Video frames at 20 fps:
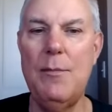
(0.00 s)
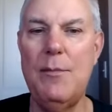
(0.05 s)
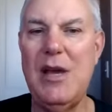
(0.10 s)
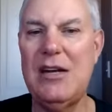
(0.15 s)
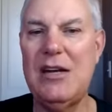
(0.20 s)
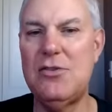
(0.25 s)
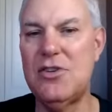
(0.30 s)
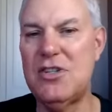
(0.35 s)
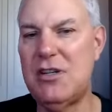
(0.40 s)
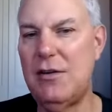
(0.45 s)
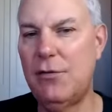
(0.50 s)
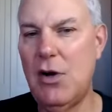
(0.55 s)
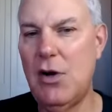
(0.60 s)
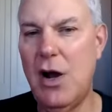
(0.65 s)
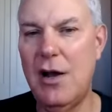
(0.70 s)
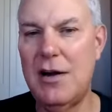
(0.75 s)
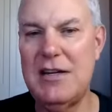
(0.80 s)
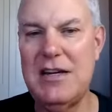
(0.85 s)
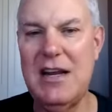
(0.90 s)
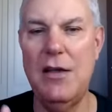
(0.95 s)
Mentors have
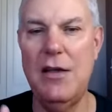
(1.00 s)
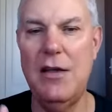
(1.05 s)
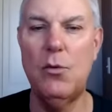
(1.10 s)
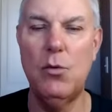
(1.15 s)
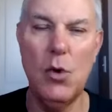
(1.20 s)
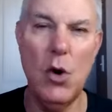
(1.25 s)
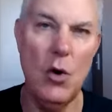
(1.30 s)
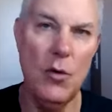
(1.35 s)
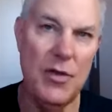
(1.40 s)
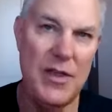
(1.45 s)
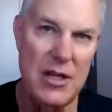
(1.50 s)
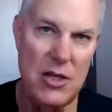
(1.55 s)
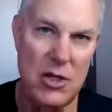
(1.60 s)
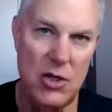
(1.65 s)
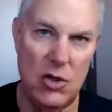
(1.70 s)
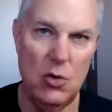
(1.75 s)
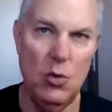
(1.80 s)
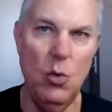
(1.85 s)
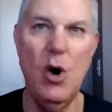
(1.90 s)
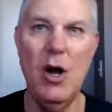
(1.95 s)
gone down the road that
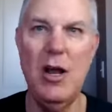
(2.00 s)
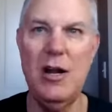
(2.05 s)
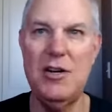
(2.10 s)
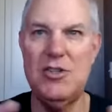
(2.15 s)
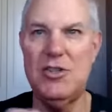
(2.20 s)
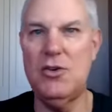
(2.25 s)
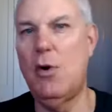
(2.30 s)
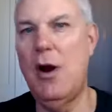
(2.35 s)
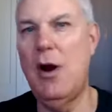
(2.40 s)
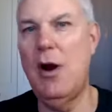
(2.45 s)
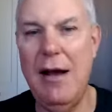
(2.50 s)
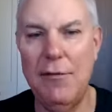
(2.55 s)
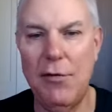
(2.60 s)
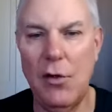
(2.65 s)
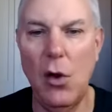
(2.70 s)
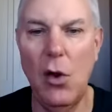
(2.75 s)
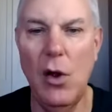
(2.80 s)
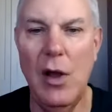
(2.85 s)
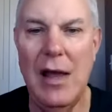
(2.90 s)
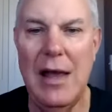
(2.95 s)
you want to
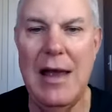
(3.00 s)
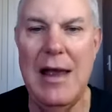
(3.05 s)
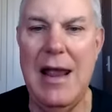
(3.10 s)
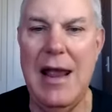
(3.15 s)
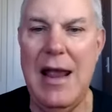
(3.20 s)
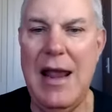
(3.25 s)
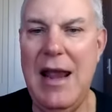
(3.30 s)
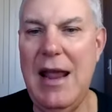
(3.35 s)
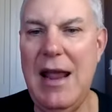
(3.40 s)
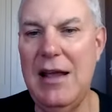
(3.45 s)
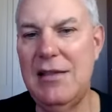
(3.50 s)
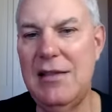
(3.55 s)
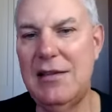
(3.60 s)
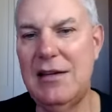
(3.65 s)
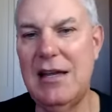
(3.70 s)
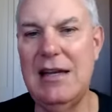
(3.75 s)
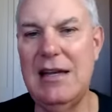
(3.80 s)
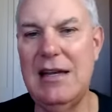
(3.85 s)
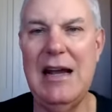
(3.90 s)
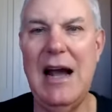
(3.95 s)
travel and
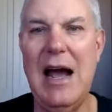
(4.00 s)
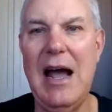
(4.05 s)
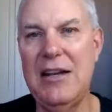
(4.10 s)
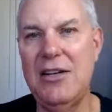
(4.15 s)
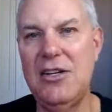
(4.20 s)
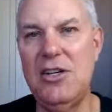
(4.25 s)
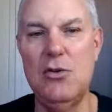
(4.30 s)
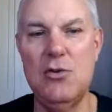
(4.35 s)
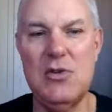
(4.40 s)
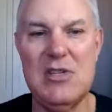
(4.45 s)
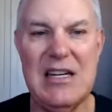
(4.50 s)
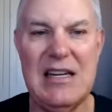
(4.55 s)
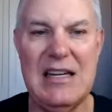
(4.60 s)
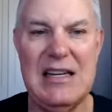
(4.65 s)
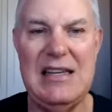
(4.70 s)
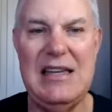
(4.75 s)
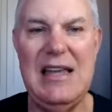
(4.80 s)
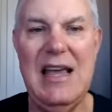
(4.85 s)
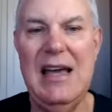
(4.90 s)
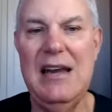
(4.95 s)
can guide you to
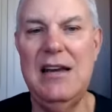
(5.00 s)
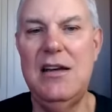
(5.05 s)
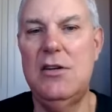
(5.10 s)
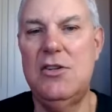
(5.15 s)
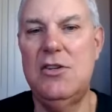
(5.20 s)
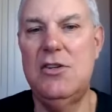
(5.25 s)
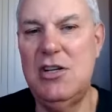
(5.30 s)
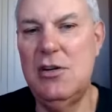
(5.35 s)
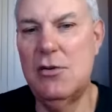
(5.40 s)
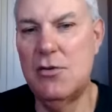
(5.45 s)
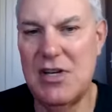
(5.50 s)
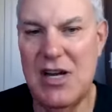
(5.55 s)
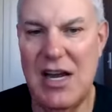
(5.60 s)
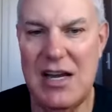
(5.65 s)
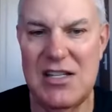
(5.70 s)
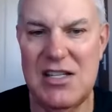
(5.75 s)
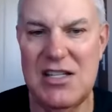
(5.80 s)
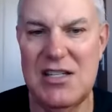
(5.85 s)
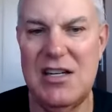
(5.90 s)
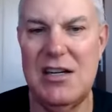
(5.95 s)
get to your
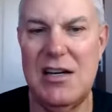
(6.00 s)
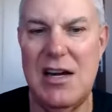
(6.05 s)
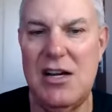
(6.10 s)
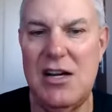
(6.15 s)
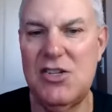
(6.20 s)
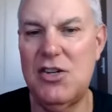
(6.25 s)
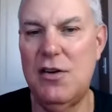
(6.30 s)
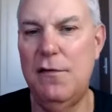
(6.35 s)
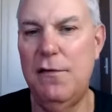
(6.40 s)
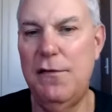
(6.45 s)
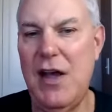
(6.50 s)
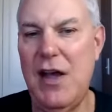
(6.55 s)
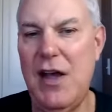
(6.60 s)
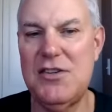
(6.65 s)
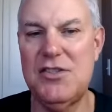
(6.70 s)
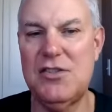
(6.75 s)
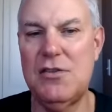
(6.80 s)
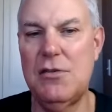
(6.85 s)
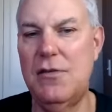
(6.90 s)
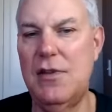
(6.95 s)
destination
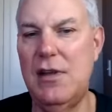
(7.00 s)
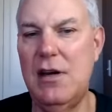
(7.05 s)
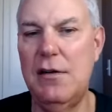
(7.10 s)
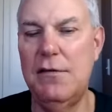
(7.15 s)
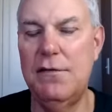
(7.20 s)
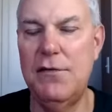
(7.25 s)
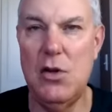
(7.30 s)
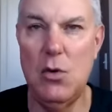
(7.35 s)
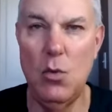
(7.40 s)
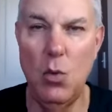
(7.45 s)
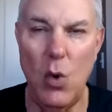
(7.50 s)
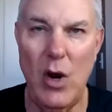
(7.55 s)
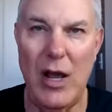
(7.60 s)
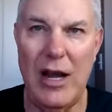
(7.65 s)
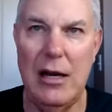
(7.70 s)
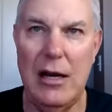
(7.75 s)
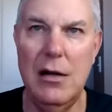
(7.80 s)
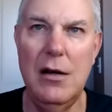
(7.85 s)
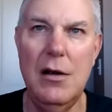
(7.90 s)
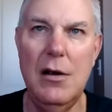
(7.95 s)
faster than if you went
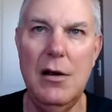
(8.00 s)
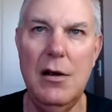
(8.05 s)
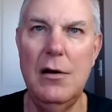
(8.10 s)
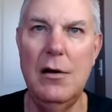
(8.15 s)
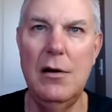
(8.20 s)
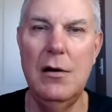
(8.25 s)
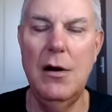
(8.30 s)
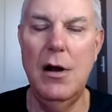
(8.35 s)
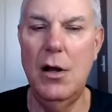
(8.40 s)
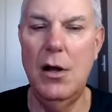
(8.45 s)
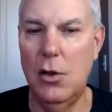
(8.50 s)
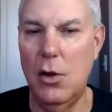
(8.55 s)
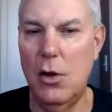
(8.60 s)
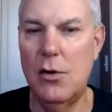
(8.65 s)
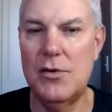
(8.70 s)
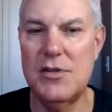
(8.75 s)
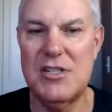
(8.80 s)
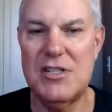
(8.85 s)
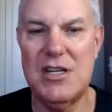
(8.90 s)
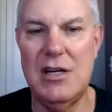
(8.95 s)
it
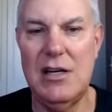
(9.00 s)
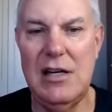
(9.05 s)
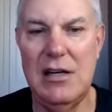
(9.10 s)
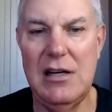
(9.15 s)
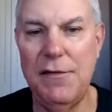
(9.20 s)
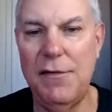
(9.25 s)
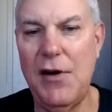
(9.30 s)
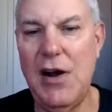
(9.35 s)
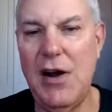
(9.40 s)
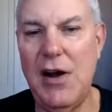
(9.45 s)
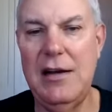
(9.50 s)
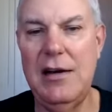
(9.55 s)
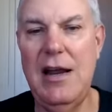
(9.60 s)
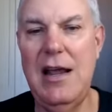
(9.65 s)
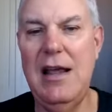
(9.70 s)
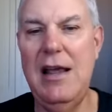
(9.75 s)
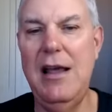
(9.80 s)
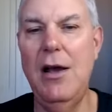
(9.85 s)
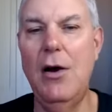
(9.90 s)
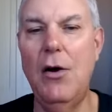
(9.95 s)
alone. So you need to find
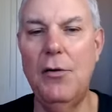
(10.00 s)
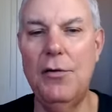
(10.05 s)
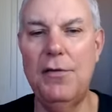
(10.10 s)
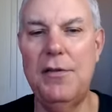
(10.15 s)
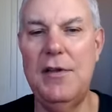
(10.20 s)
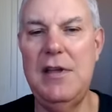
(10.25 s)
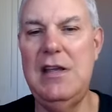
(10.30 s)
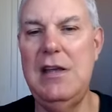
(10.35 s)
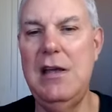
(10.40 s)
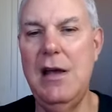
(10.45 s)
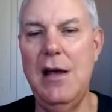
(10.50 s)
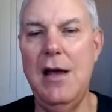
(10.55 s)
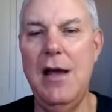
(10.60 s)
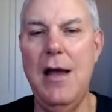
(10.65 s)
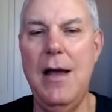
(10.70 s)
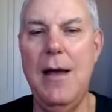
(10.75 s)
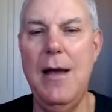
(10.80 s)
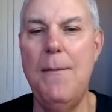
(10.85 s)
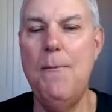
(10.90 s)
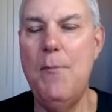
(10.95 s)
a healthy
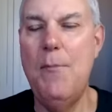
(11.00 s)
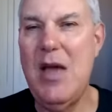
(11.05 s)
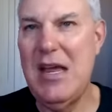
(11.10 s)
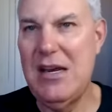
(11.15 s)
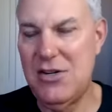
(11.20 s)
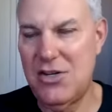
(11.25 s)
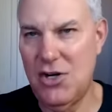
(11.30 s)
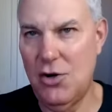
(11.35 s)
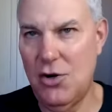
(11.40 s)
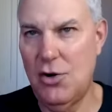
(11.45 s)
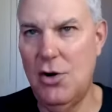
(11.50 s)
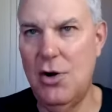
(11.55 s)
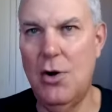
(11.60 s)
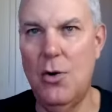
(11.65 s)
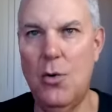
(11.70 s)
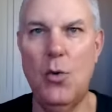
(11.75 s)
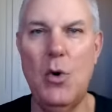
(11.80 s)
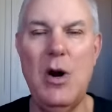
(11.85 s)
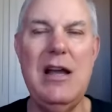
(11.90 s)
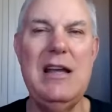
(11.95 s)
mentor,
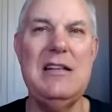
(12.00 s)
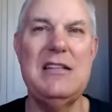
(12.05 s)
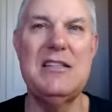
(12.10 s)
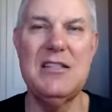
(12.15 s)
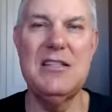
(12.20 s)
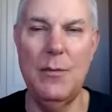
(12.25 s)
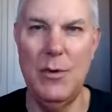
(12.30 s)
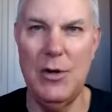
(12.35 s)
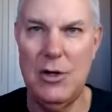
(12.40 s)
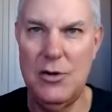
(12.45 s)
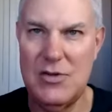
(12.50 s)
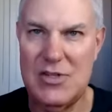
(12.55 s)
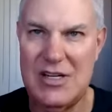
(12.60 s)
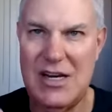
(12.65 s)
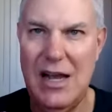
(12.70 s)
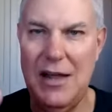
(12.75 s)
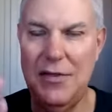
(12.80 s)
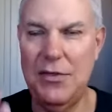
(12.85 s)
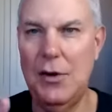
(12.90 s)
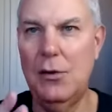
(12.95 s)
right? Someone who's
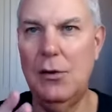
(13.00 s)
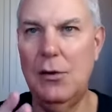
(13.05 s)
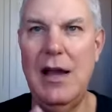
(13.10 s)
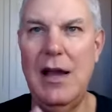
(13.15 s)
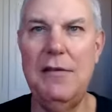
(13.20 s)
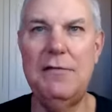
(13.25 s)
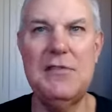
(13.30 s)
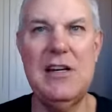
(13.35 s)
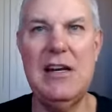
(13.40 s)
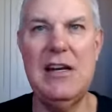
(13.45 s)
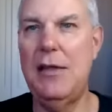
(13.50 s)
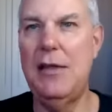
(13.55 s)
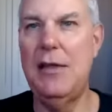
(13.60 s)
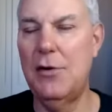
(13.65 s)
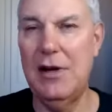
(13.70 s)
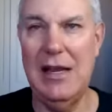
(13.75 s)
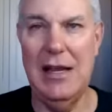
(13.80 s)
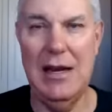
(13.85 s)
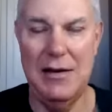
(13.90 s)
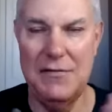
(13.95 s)
got their life together.
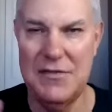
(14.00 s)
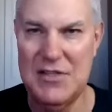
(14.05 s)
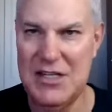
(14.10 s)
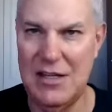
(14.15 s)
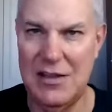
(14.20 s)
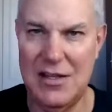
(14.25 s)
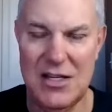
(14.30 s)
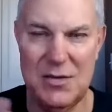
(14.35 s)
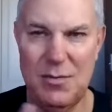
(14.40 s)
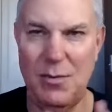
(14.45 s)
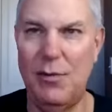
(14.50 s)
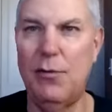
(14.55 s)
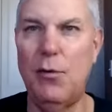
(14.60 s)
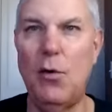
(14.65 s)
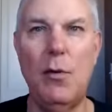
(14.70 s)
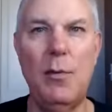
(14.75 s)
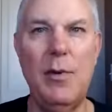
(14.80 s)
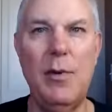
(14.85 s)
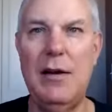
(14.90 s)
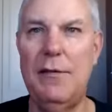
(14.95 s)
Again, I've said this
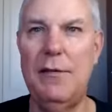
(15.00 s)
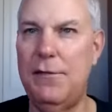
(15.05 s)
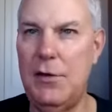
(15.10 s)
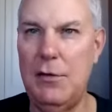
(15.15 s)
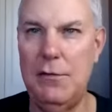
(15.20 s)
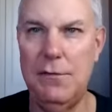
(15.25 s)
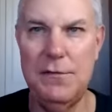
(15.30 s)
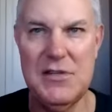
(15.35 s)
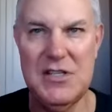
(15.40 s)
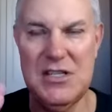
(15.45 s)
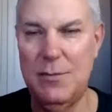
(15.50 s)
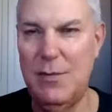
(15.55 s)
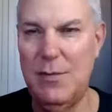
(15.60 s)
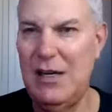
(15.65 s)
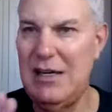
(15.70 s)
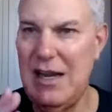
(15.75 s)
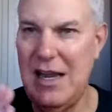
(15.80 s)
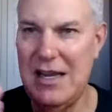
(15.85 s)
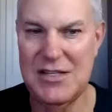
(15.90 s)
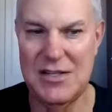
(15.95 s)
before, but if
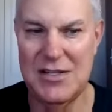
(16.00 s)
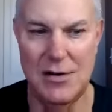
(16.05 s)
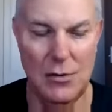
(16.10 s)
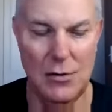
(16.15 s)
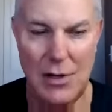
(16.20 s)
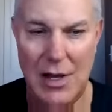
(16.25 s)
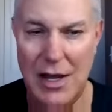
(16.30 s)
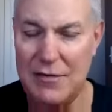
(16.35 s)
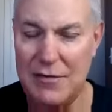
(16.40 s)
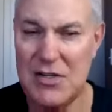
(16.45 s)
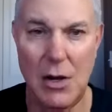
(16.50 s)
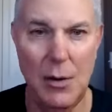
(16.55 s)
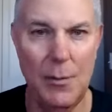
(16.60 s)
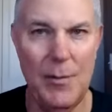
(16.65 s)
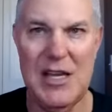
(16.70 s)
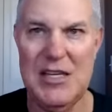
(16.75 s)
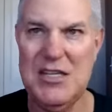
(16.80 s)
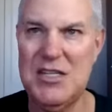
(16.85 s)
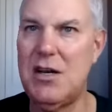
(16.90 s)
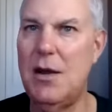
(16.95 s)
somebody has their life's all
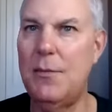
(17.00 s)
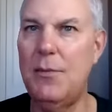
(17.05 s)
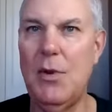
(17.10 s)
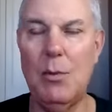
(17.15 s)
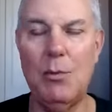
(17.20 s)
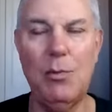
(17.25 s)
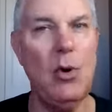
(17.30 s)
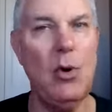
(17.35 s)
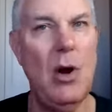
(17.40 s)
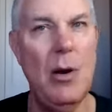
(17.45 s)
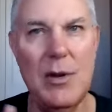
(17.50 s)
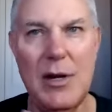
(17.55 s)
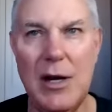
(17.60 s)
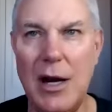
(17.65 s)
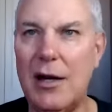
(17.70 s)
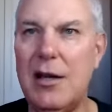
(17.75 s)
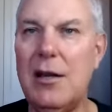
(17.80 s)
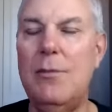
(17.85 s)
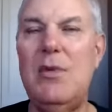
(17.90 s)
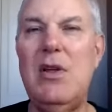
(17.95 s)
messed up, they're probably
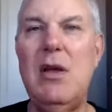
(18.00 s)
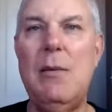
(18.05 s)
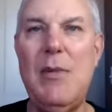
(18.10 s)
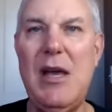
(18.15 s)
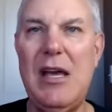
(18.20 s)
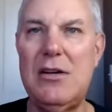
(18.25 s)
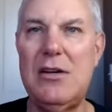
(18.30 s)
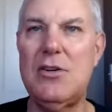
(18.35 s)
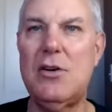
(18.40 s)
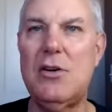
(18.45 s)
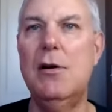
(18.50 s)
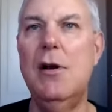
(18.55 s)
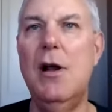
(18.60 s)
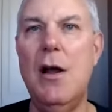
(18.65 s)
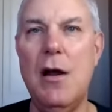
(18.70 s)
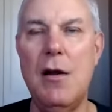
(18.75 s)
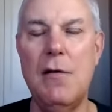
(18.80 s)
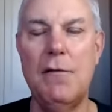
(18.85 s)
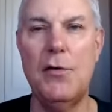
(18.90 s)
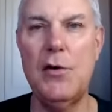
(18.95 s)
not going to be a mentor
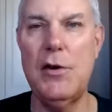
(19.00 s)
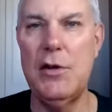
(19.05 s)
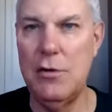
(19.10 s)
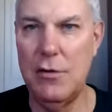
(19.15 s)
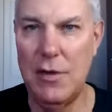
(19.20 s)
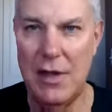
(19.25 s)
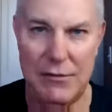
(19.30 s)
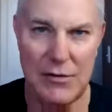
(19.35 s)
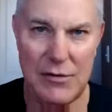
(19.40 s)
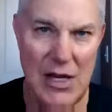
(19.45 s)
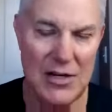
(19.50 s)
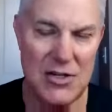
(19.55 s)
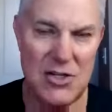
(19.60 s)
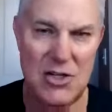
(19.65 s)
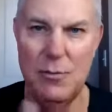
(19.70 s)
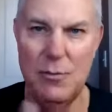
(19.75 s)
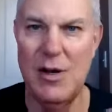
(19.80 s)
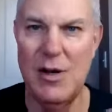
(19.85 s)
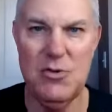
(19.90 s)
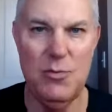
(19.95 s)
for you. They've got
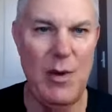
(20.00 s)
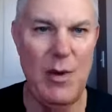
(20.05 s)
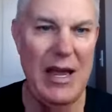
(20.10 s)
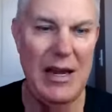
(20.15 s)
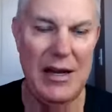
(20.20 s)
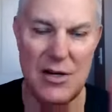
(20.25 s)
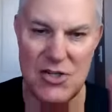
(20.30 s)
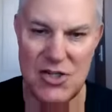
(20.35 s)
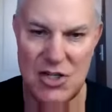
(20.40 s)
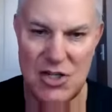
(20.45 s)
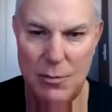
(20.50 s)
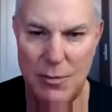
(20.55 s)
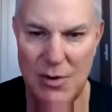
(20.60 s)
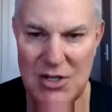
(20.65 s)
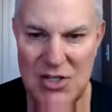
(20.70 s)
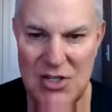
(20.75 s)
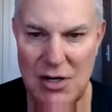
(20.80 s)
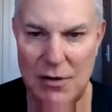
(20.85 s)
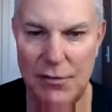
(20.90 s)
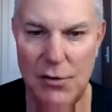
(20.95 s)
too much baggage, too
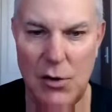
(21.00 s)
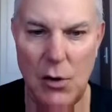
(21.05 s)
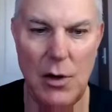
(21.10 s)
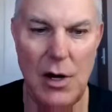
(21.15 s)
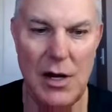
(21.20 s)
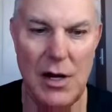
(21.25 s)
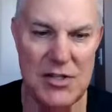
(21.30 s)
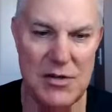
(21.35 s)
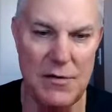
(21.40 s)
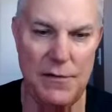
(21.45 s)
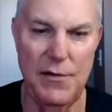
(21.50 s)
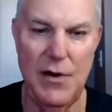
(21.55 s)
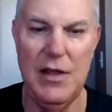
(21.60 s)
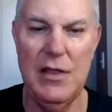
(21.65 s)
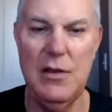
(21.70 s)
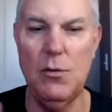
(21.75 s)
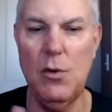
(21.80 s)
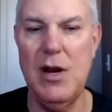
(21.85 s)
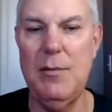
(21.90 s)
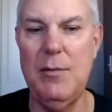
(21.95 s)
much stuff going on. So find
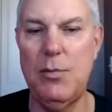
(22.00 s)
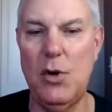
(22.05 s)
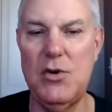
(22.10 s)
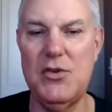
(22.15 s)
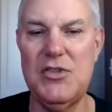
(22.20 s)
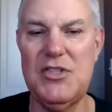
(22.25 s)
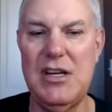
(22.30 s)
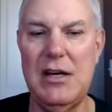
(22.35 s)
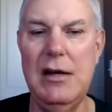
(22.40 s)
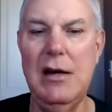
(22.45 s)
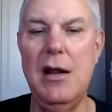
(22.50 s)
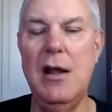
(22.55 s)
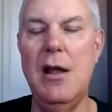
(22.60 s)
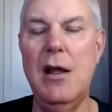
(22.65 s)
the right person.